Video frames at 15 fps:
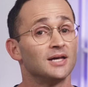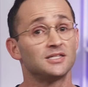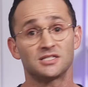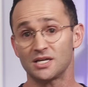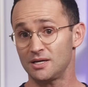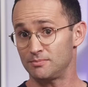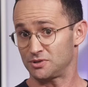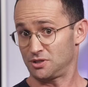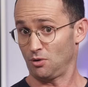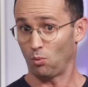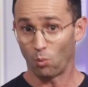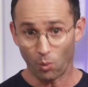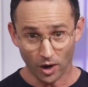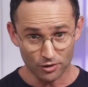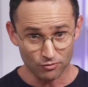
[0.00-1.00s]
It seems that
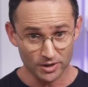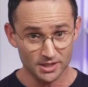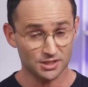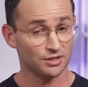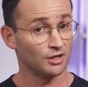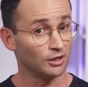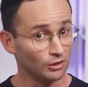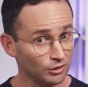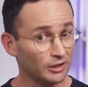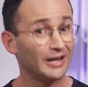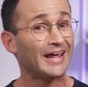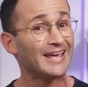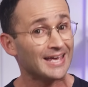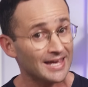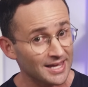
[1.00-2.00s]
one reason that Lunar
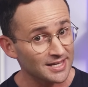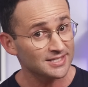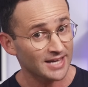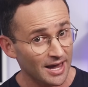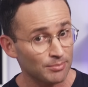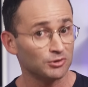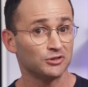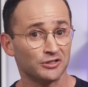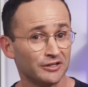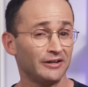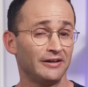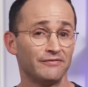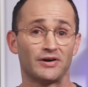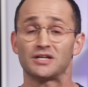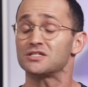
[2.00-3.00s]
Lake is able to
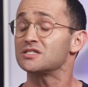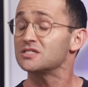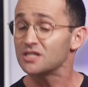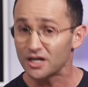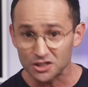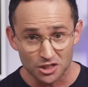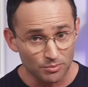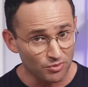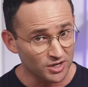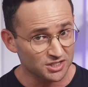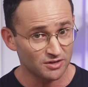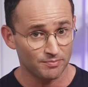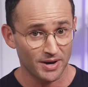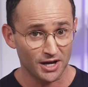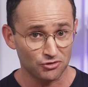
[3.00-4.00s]
deliver such
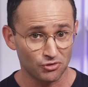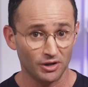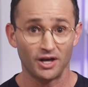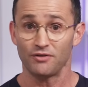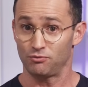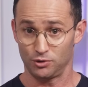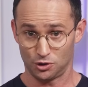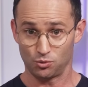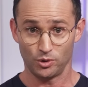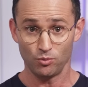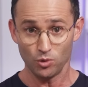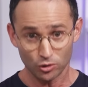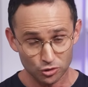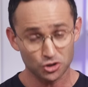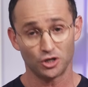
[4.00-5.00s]
impressive battery life, which we
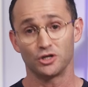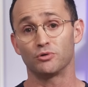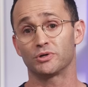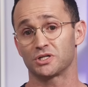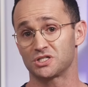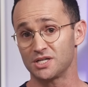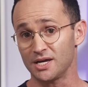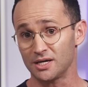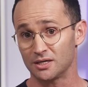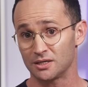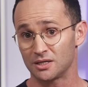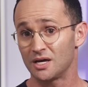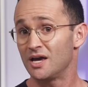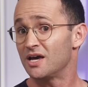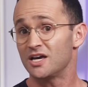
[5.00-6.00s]
will show you in a
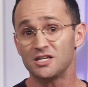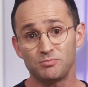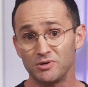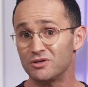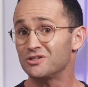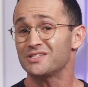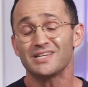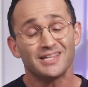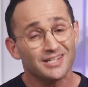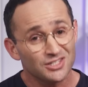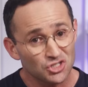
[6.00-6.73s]
second, is because it